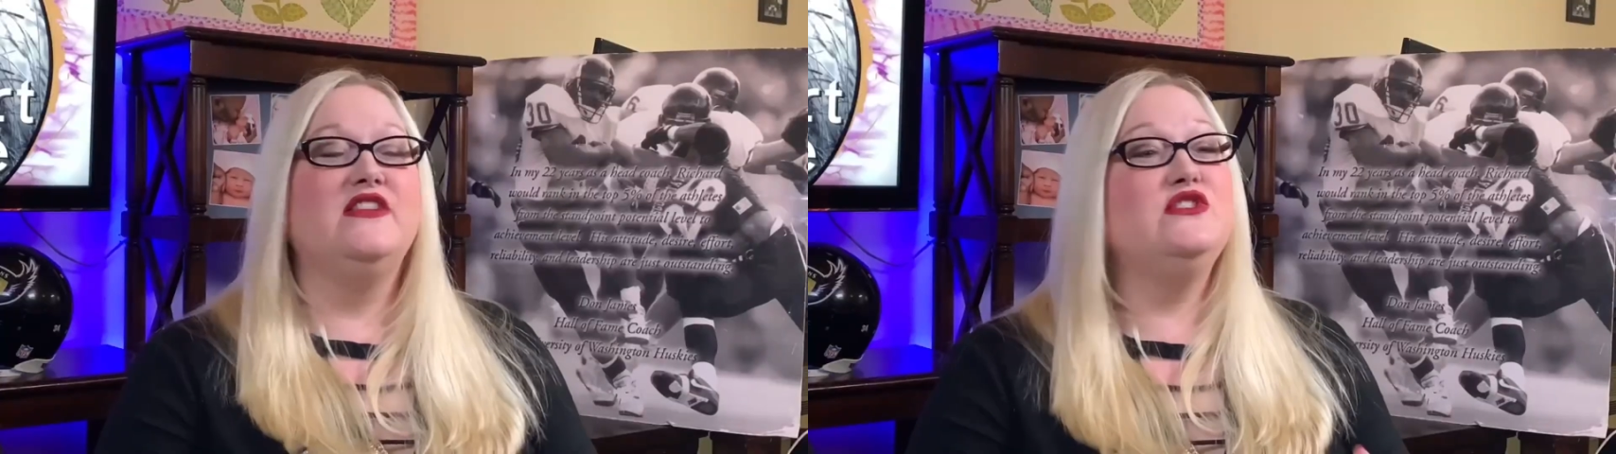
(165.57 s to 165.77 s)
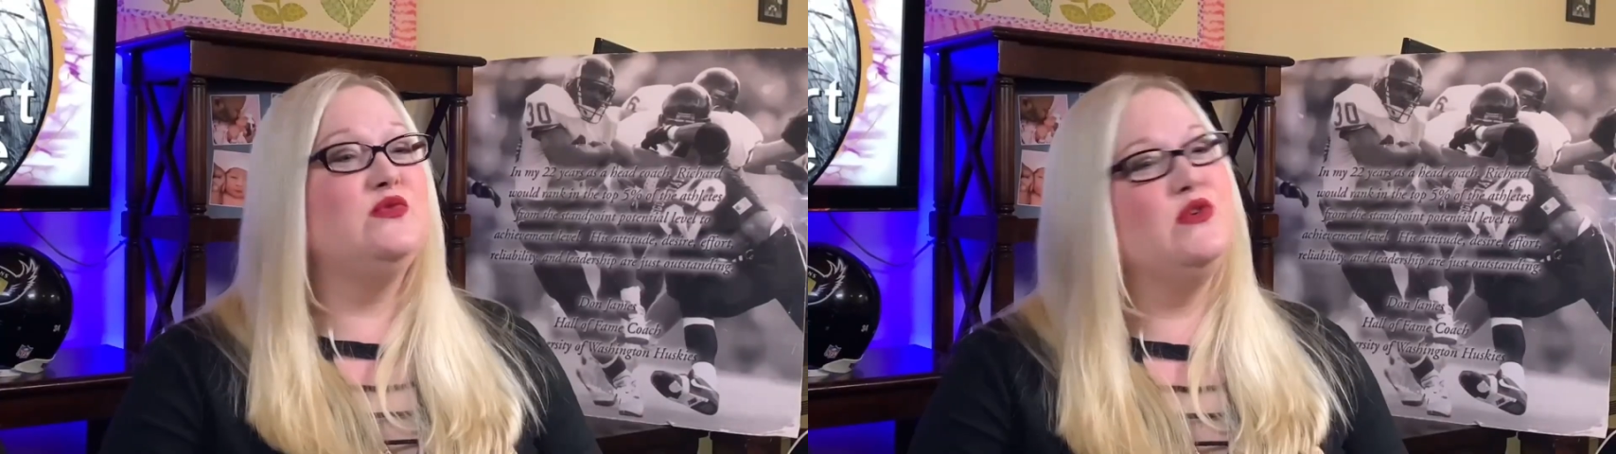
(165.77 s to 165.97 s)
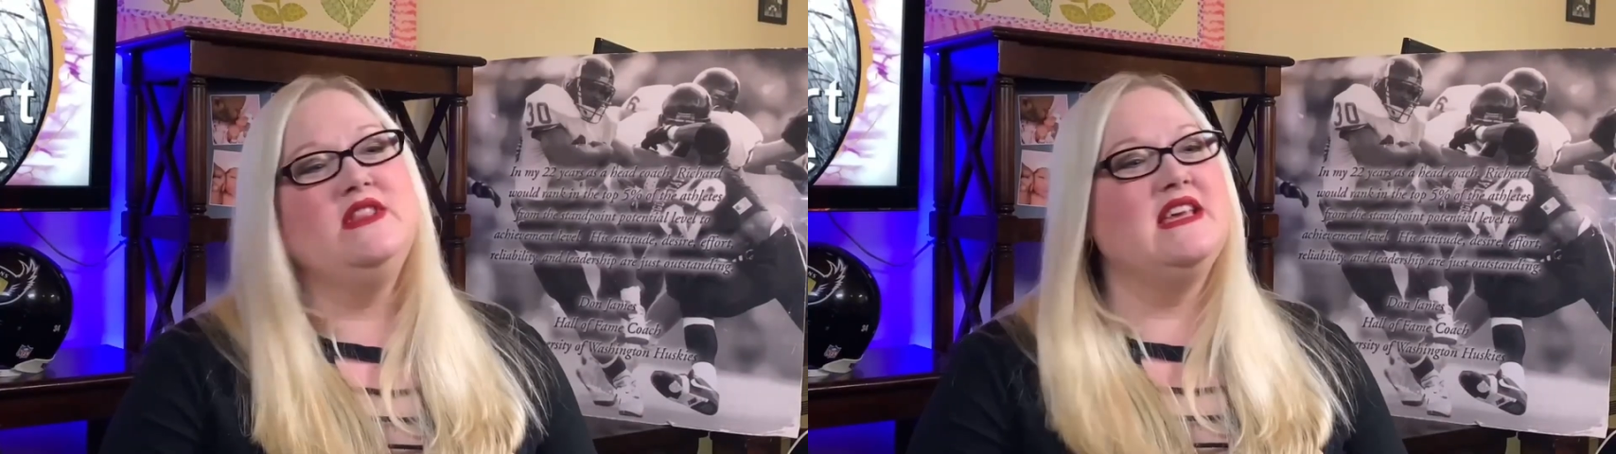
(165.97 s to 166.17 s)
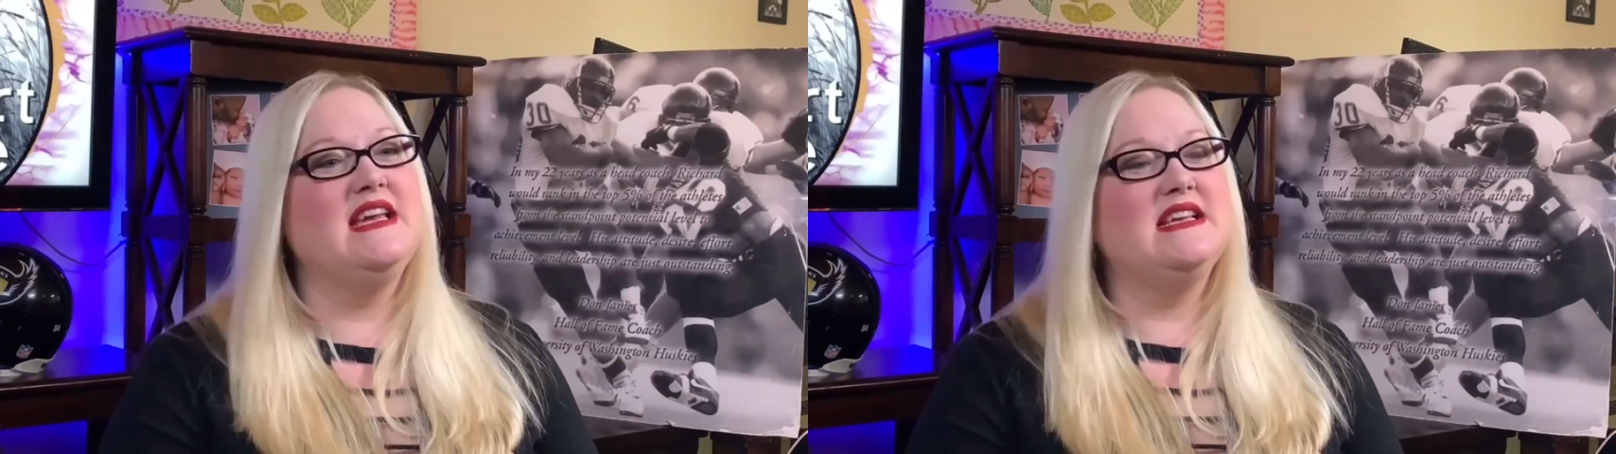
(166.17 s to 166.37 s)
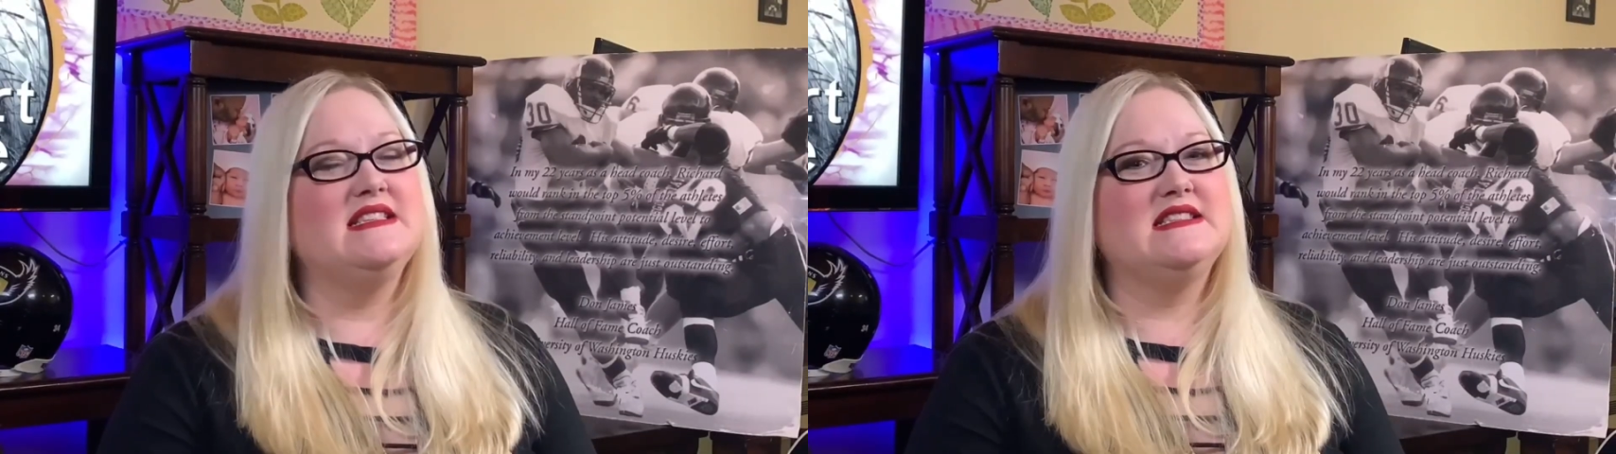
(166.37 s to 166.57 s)
truth
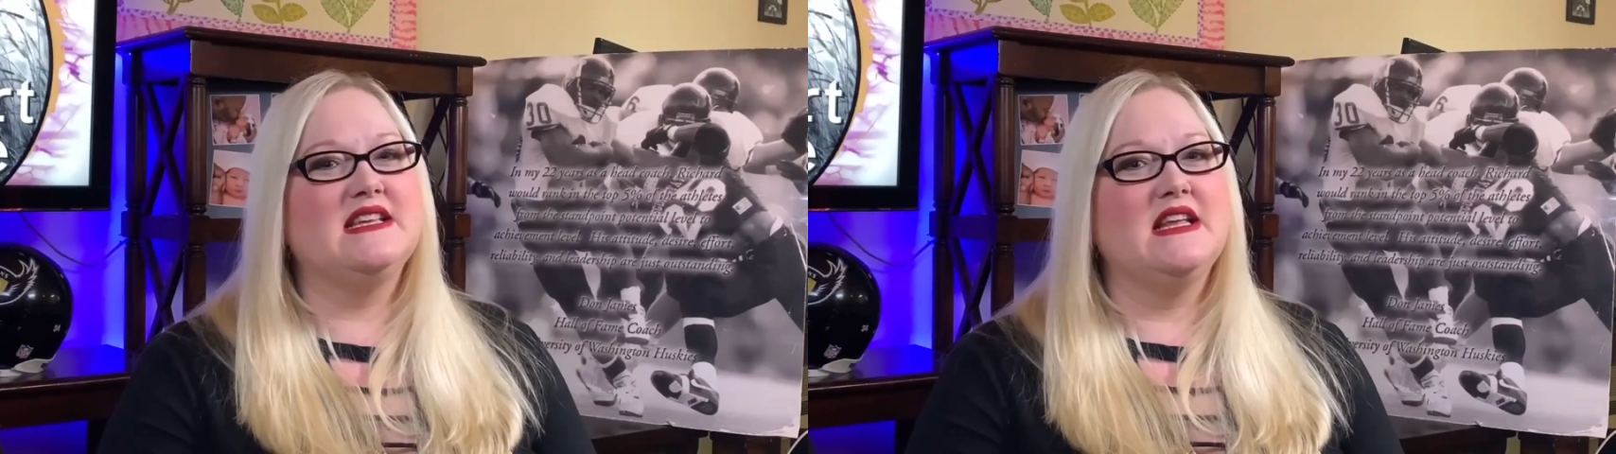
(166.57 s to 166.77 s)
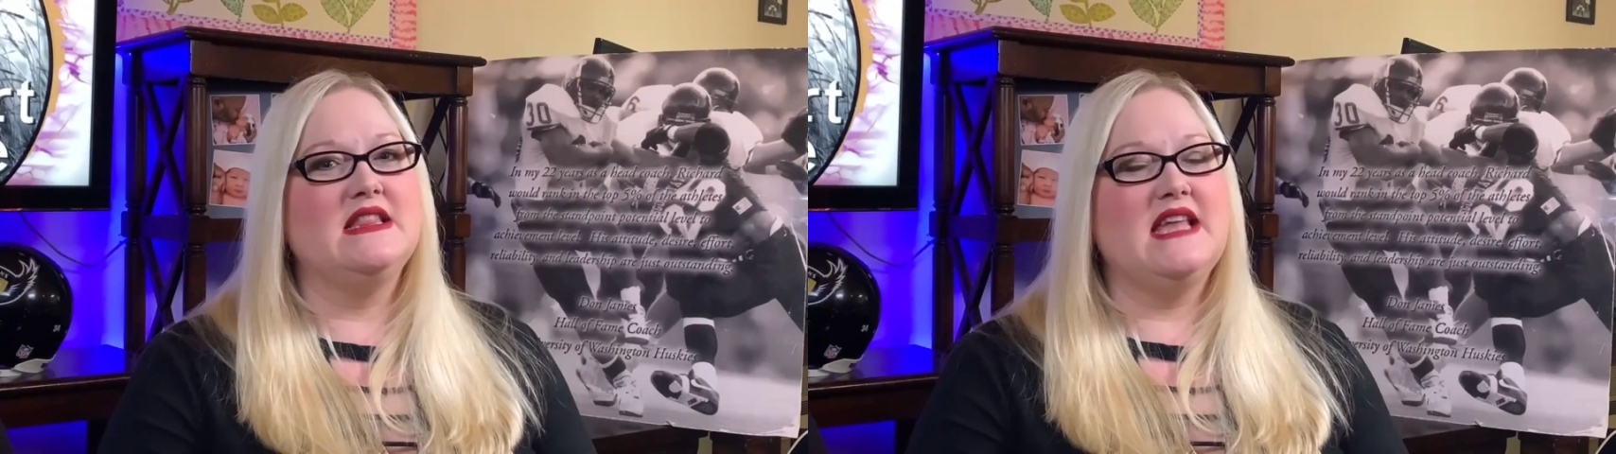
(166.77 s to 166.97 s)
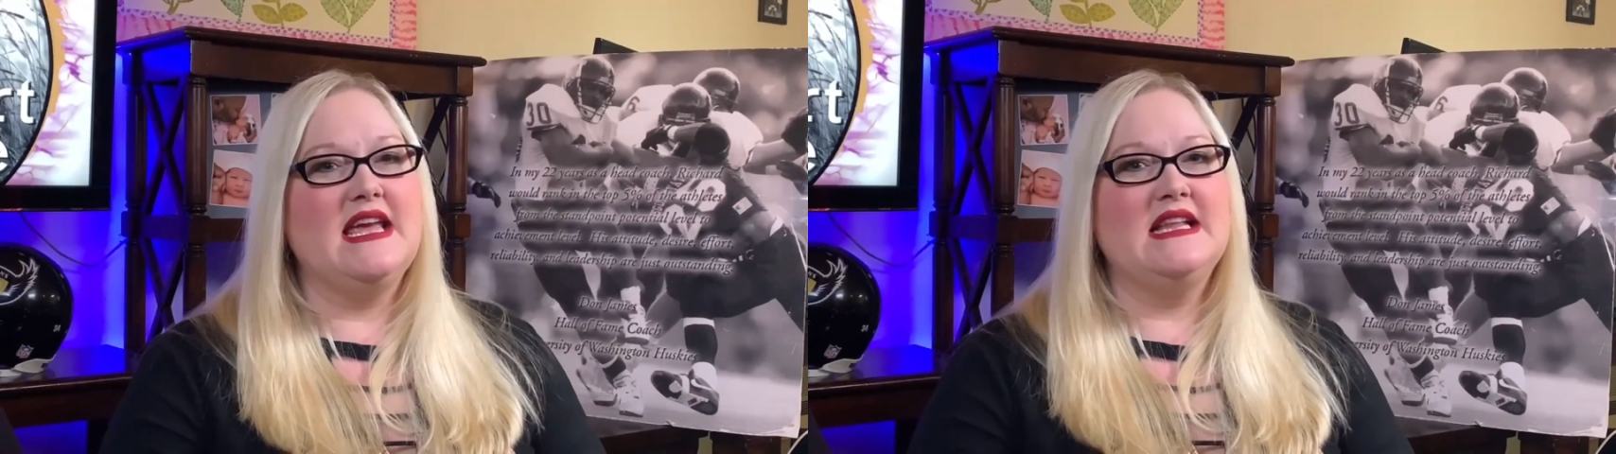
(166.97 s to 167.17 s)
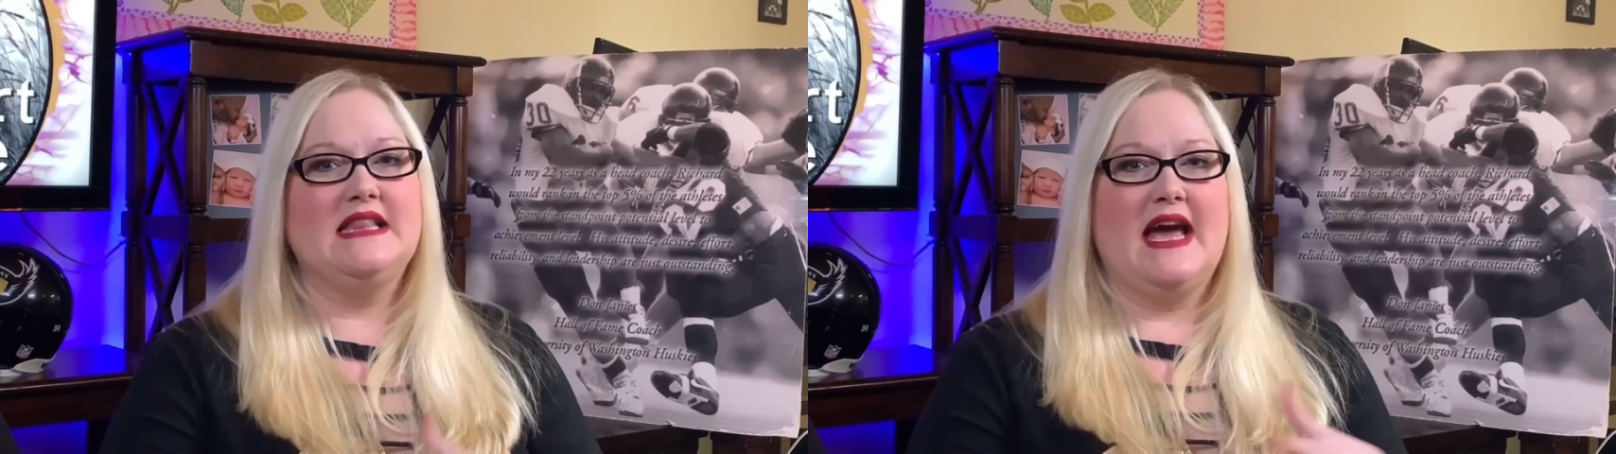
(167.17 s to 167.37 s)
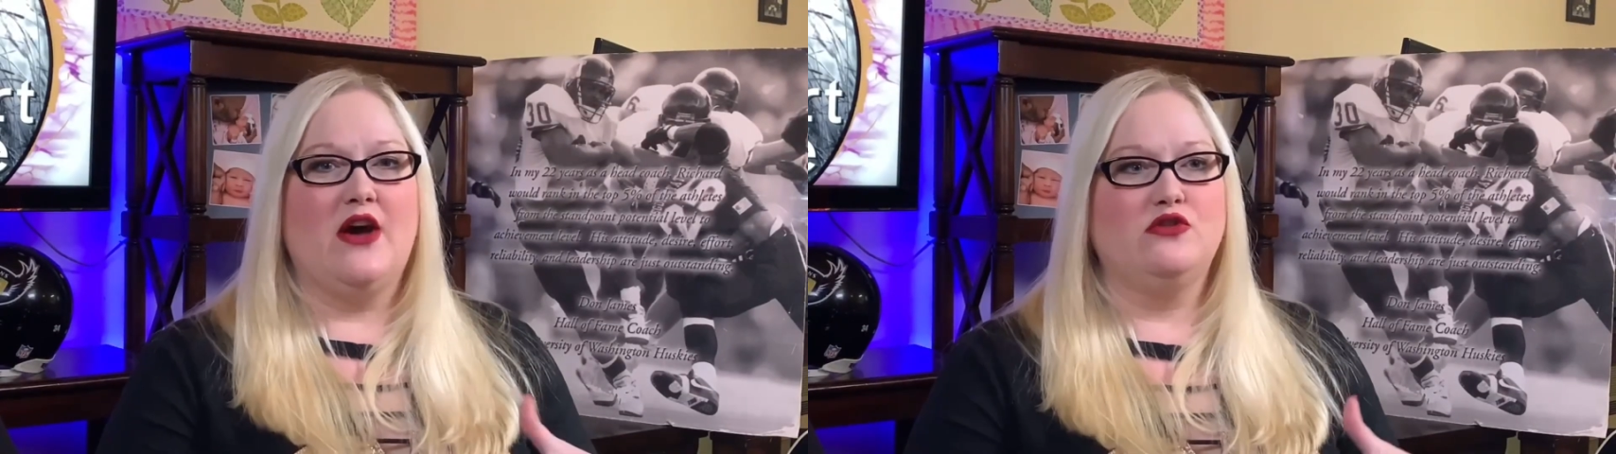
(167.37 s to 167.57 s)
is they
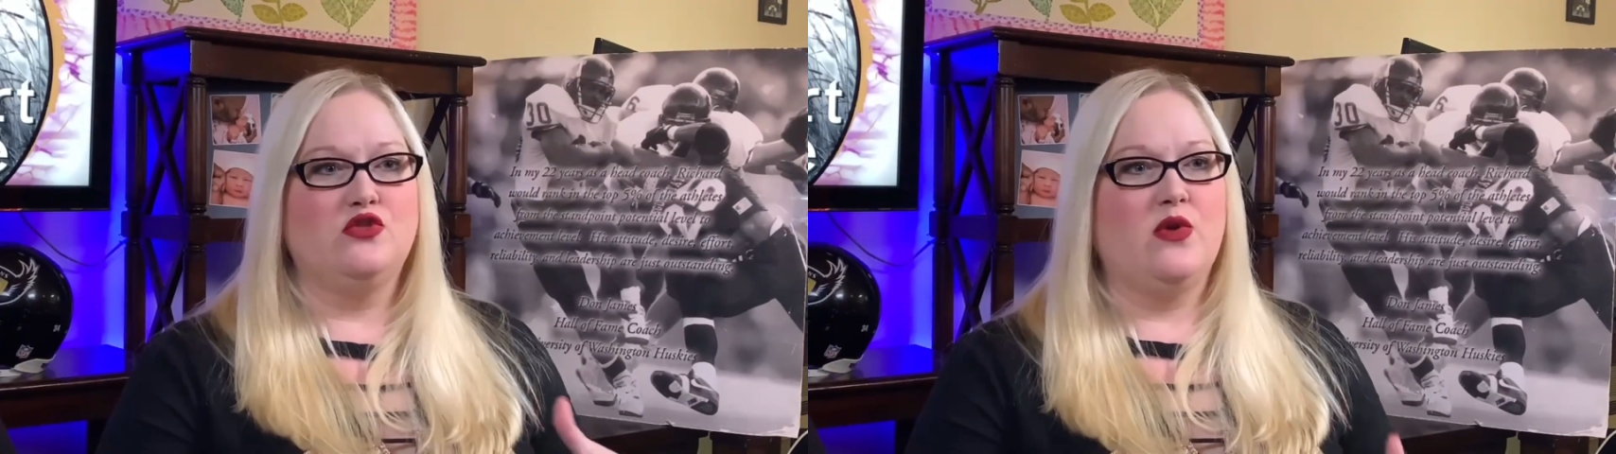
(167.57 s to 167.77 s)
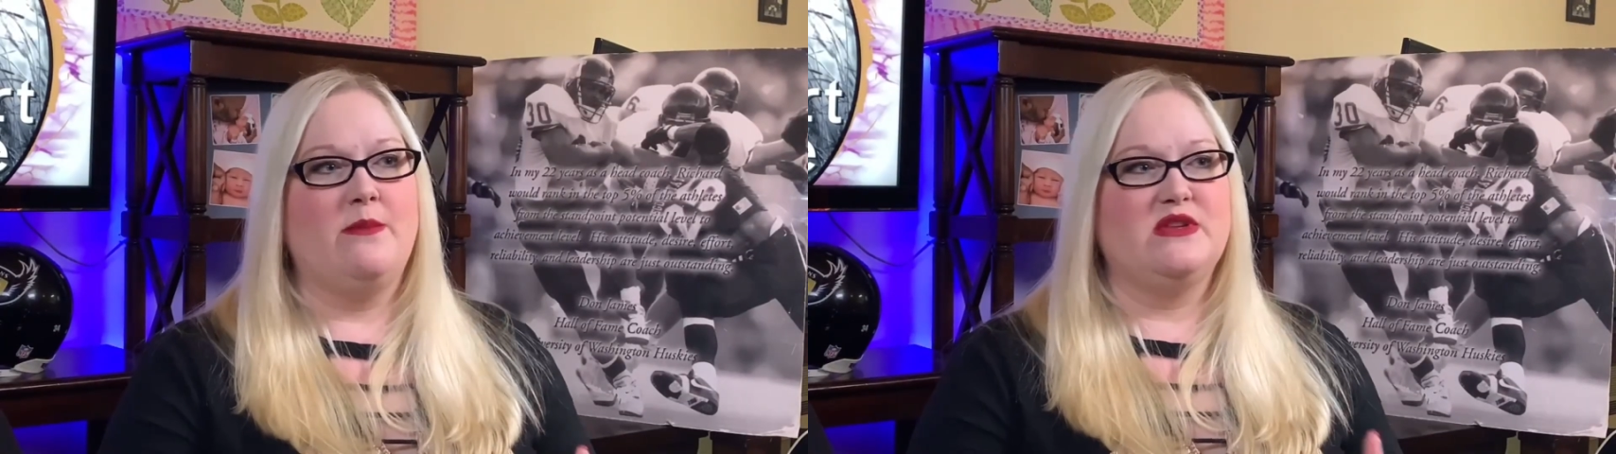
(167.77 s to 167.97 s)
allowed Trump